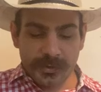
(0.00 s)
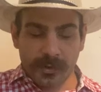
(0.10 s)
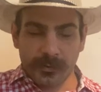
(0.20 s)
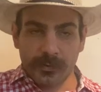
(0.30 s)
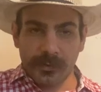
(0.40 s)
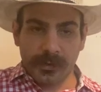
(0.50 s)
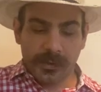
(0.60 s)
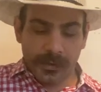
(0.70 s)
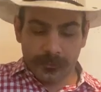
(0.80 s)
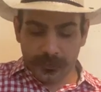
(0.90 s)
all dirtied
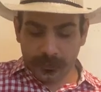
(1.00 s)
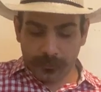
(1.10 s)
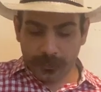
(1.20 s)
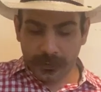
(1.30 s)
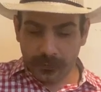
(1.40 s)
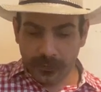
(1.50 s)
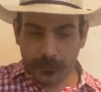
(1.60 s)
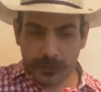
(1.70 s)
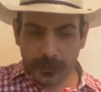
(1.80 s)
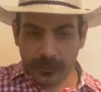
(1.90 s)
up so you put you
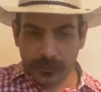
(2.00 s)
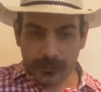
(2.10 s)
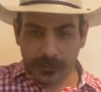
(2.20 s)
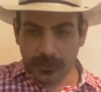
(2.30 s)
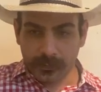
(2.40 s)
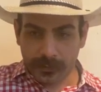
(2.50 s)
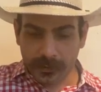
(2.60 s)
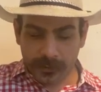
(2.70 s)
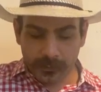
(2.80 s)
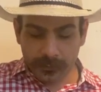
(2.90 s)
put your your
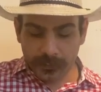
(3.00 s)
uh,